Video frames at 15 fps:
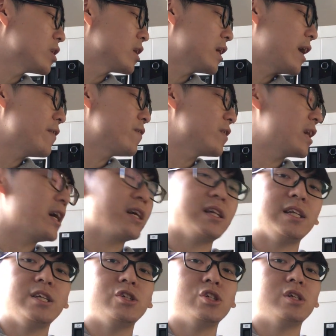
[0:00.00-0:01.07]
the left
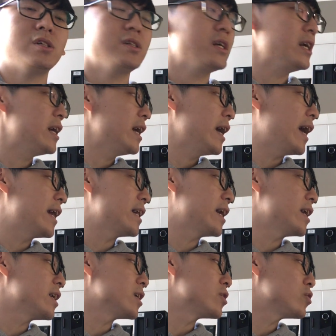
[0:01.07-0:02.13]
lung lesion, and
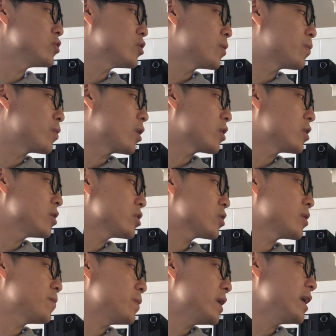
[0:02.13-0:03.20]
then he do the
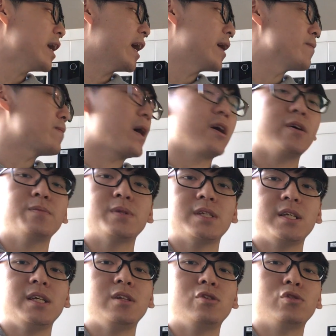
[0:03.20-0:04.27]
bronchoscopy and
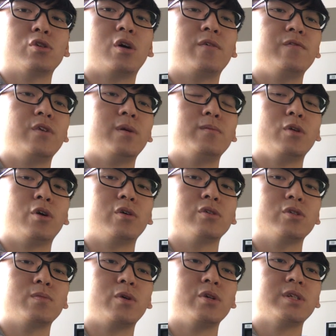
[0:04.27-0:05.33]
biopsy to confirm
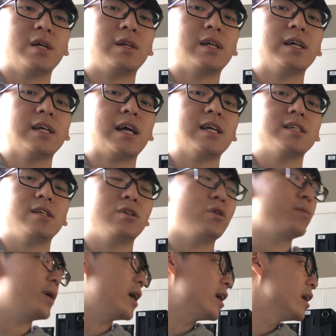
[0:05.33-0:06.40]
non-small cell lung
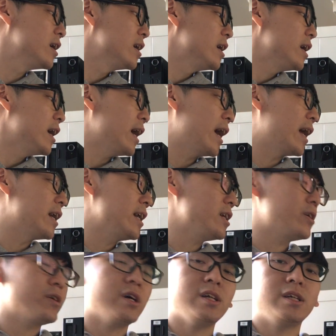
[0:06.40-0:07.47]
carcinoma. And
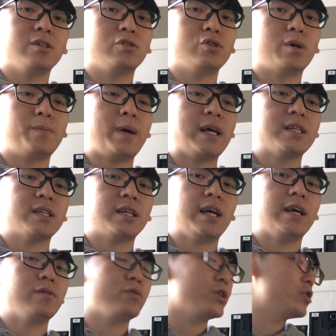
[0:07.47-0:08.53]
later on, he do the PET
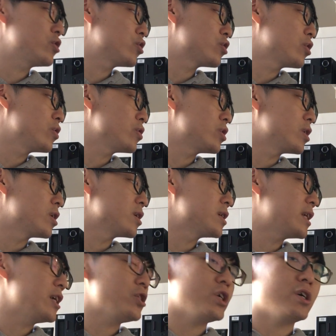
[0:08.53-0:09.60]
scan, which showed the
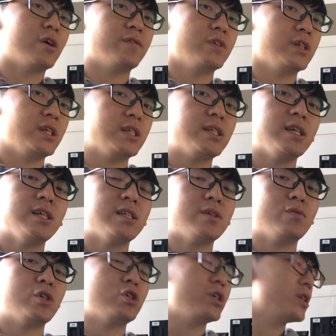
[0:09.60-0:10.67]
staging of the
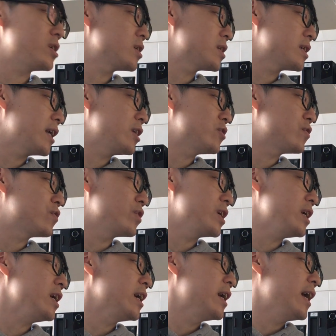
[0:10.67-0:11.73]
disease, which is stage
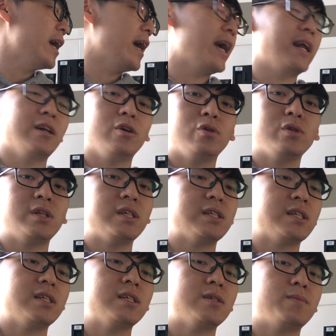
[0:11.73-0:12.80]
3 and no
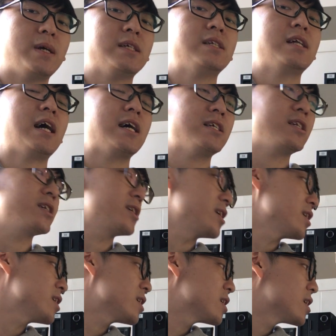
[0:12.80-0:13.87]
distant metastasis.